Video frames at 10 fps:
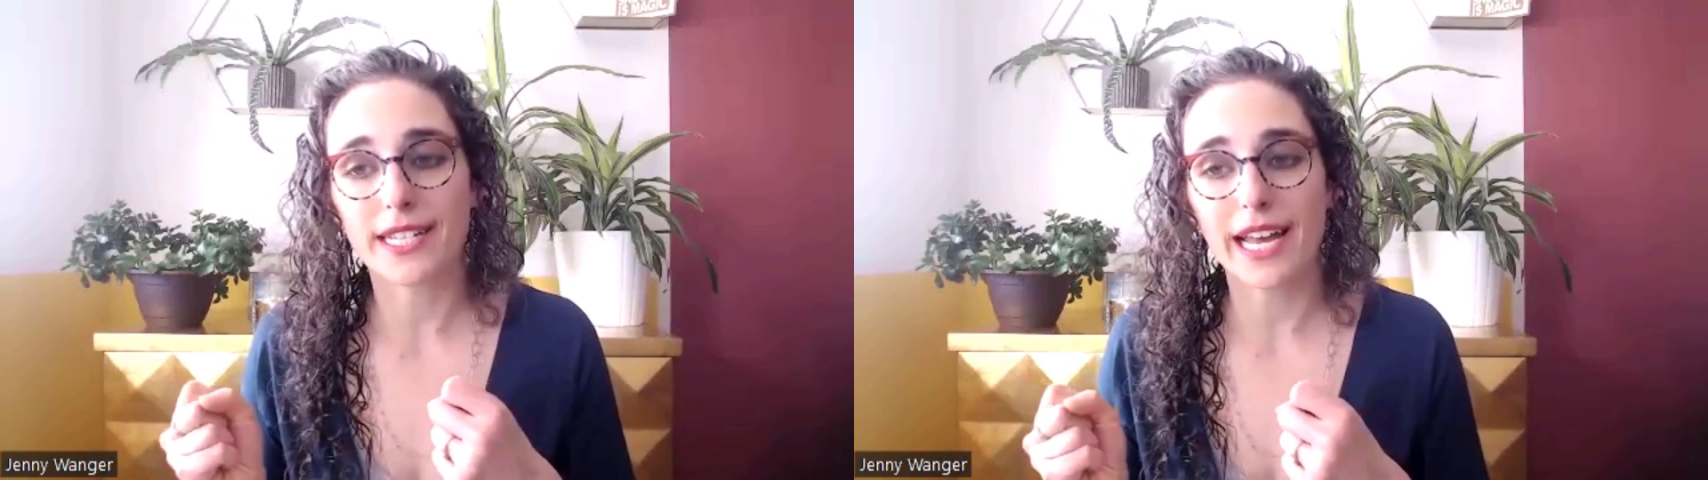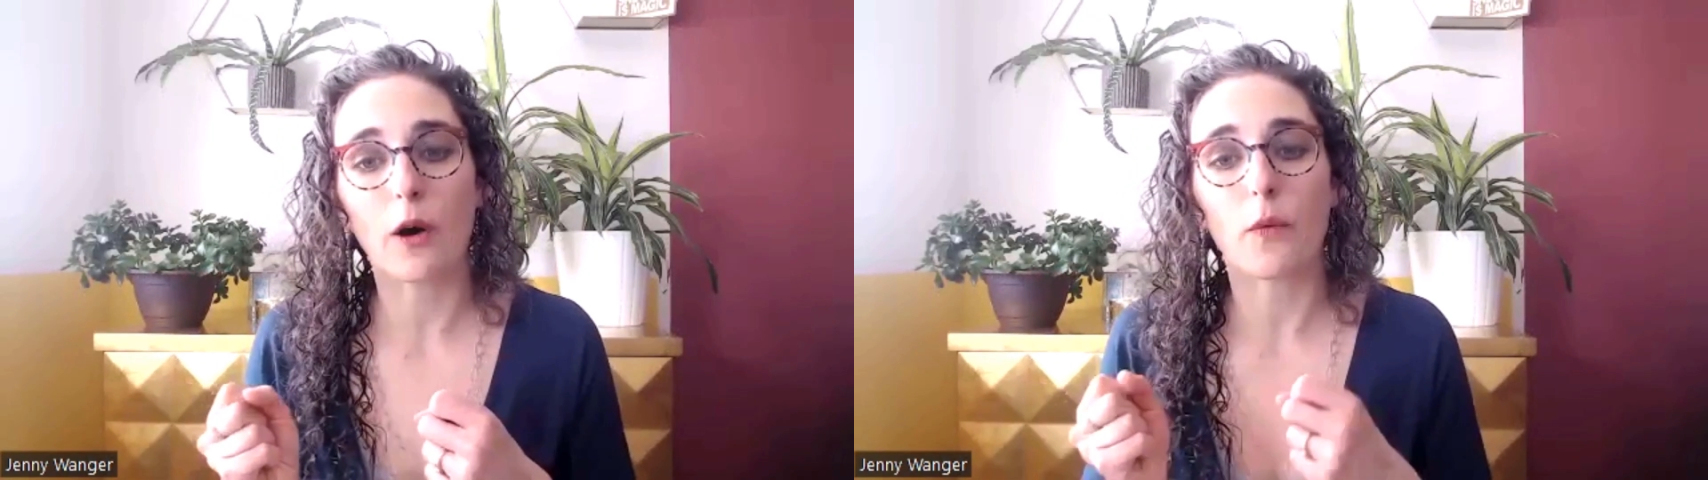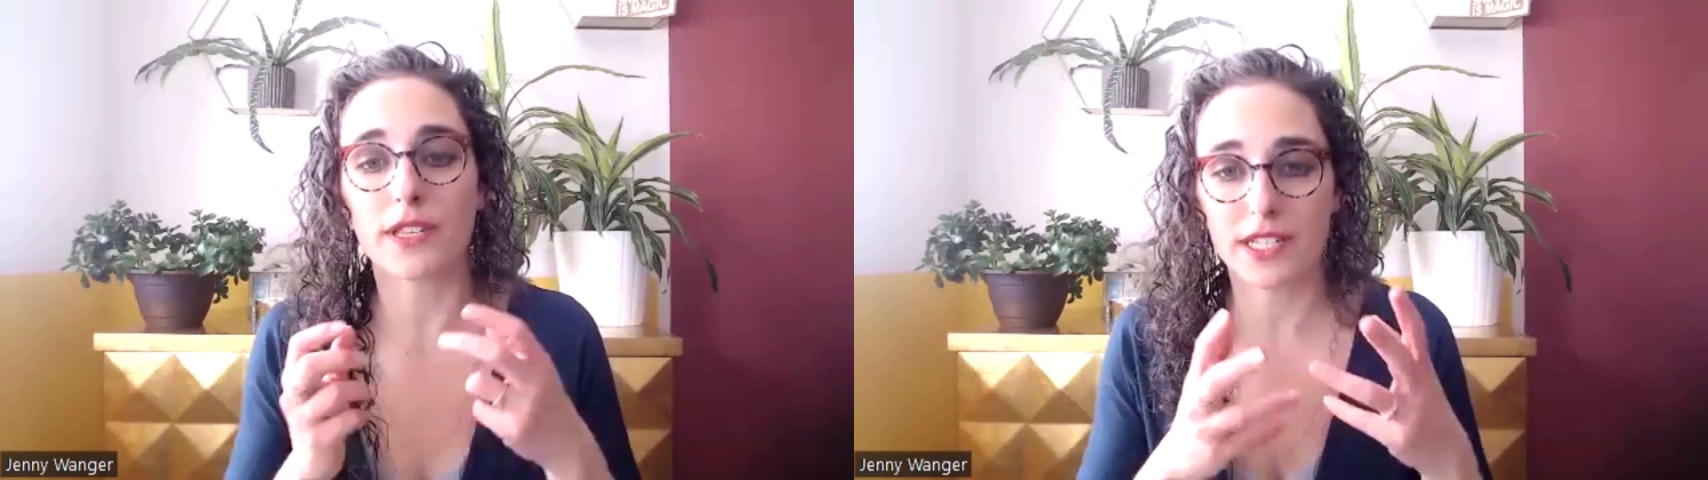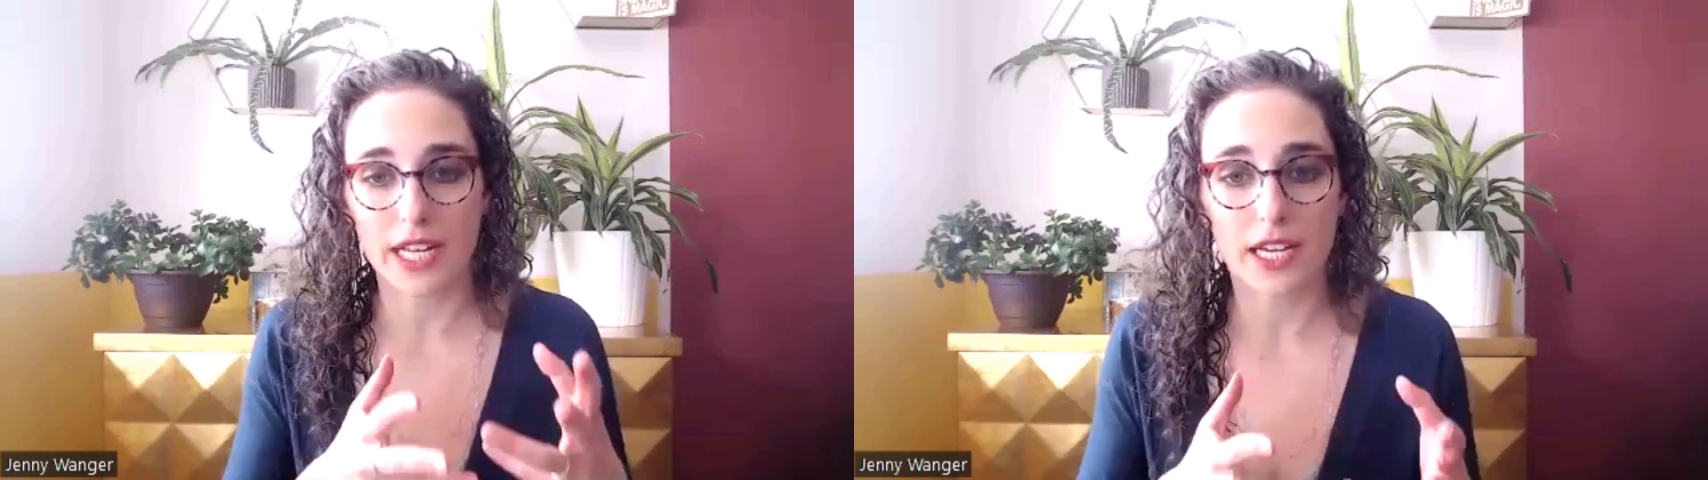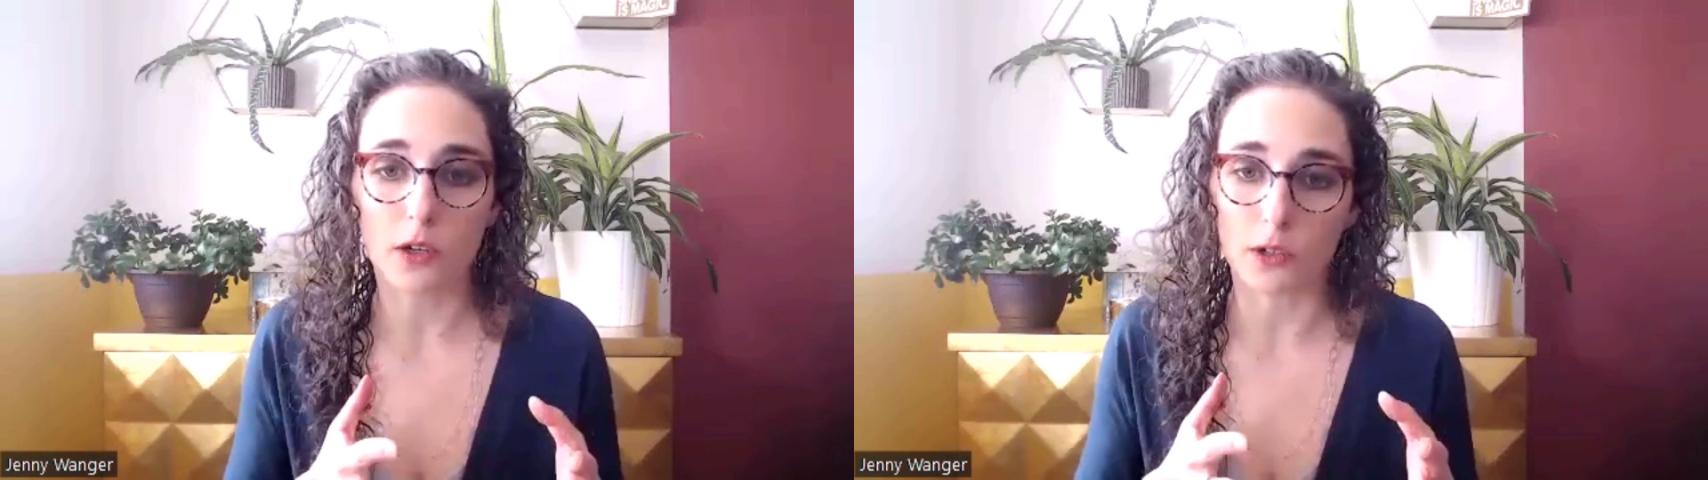out with
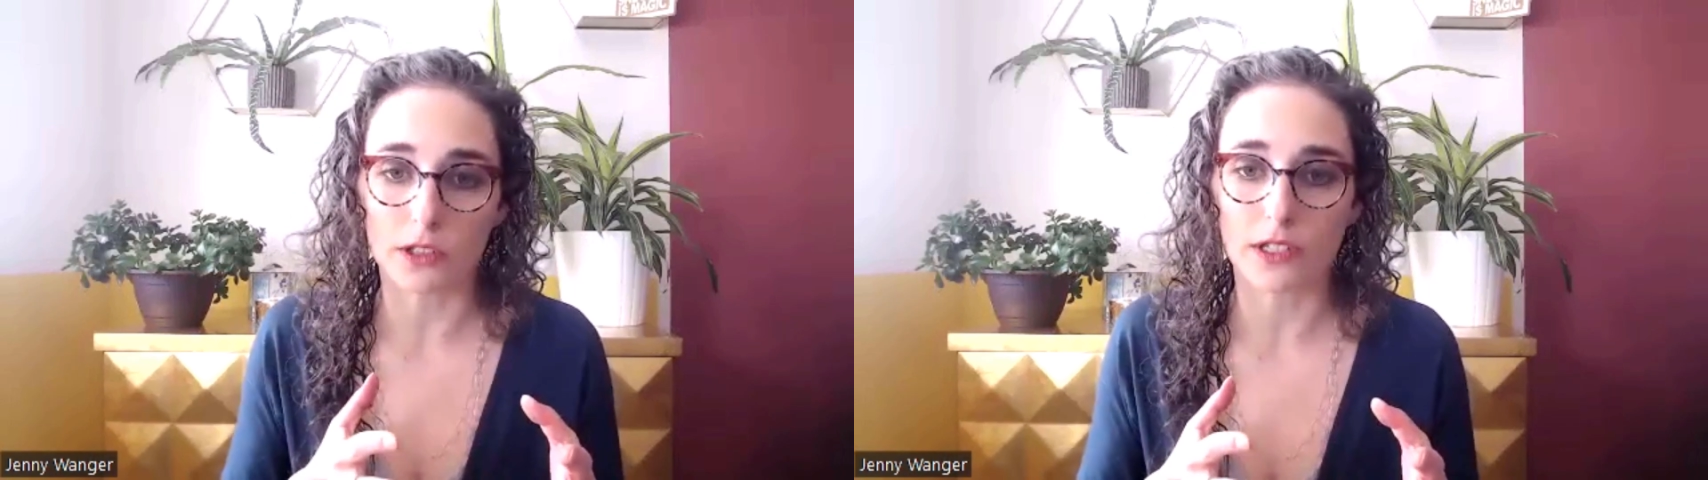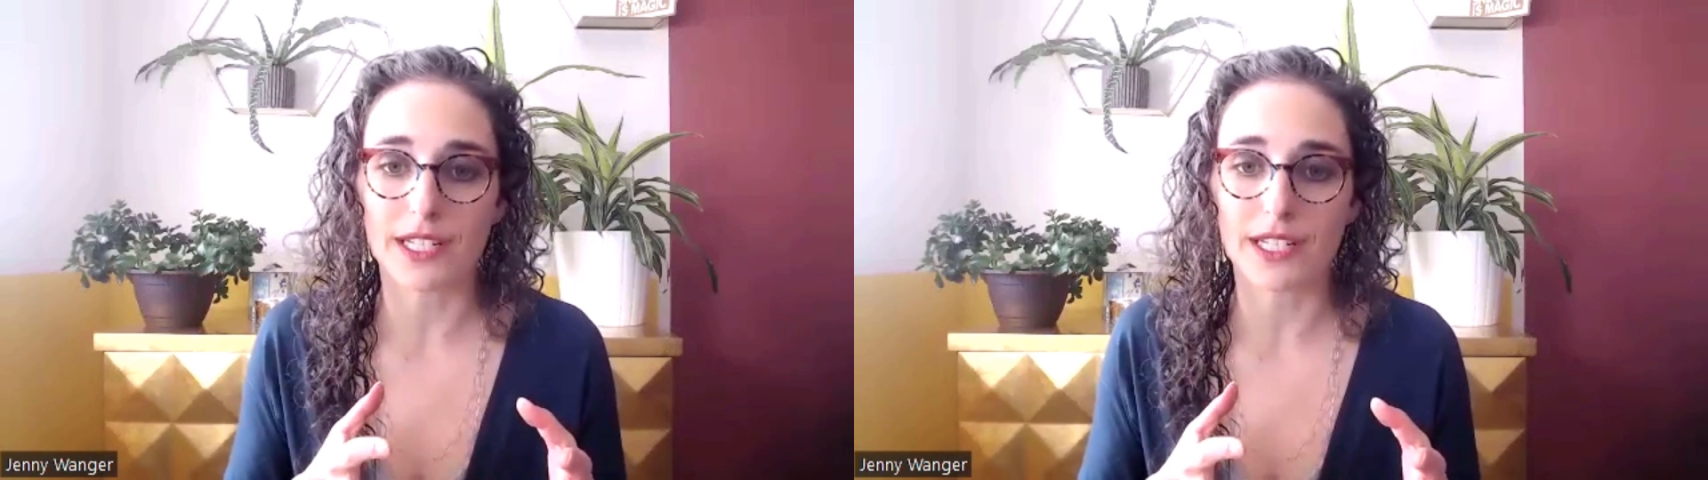stakeholders,